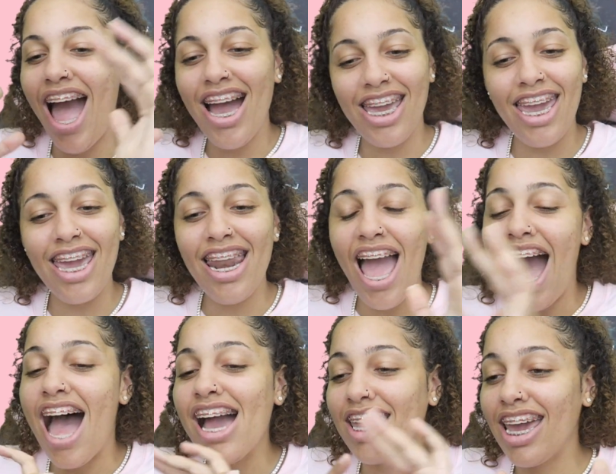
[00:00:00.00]
again,
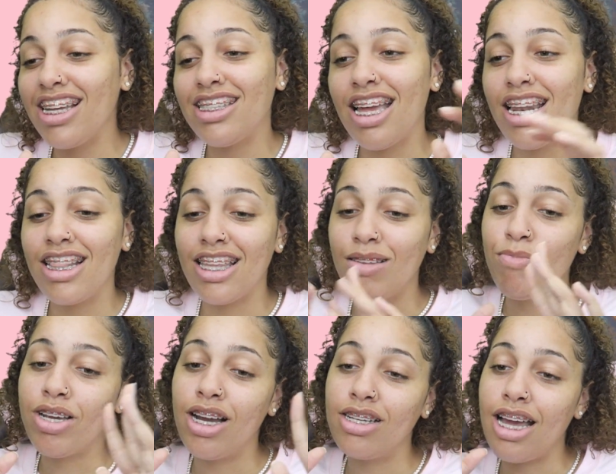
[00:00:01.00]
I can't say nothing
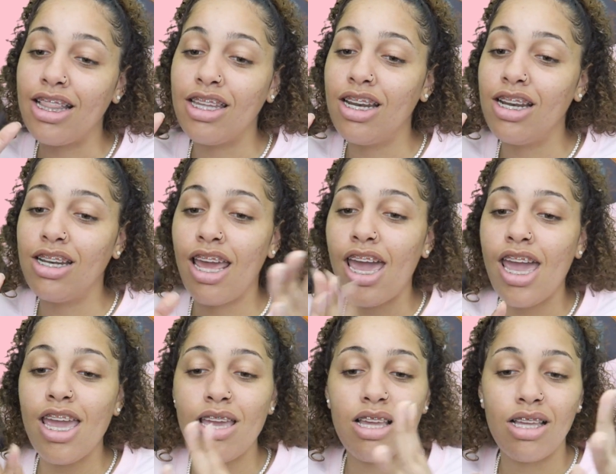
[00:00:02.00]
because at the end of the
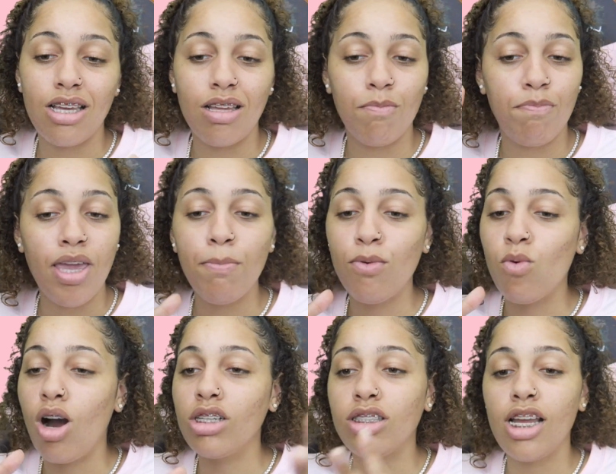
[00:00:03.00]
day, people
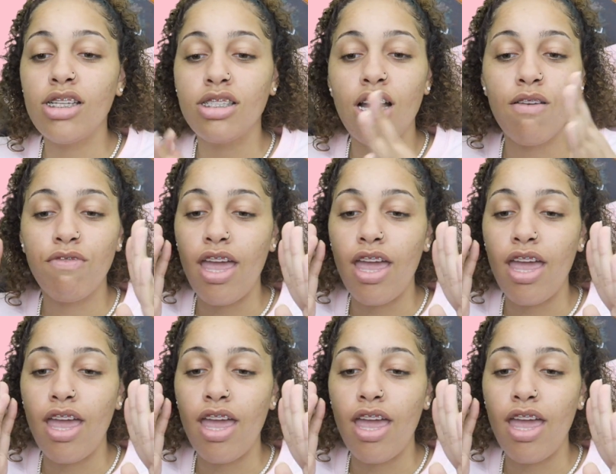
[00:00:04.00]
watch their stuff.